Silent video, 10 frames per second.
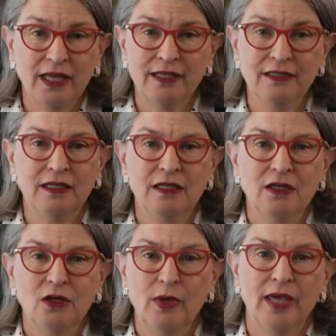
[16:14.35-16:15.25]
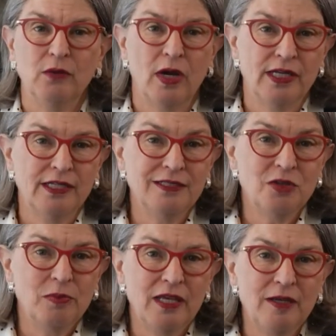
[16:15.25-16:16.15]
than we had wanted it
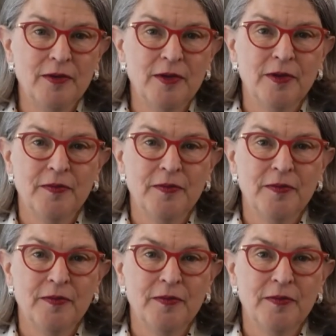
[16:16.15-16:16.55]
to be.